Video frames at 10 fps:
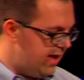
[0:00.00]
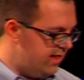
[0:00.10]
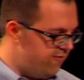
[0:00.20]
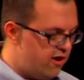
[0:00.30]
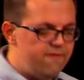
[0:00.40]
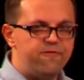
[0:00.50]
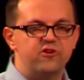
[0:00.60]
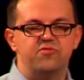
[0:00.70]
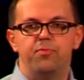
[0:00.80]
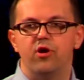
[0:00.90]
In the very
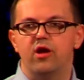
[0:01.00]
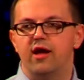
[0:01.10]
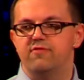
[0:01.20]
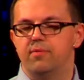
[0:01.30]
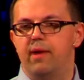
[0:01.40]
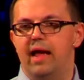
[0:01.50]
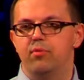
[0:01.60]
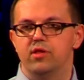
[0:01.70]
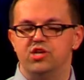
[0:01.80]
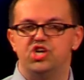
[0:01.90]
first book of the
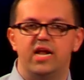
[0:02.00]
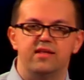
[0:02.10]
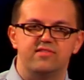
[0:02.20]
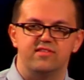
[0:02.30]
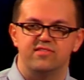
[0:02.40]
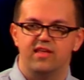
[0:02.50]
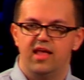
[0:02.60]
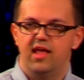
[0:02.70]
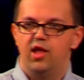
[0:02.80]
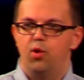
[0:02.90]
Bible, in Genesis,
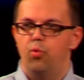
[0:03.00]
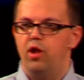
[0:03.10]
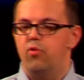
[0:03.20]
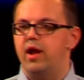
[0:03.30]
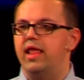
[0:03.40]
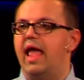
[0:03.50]
we already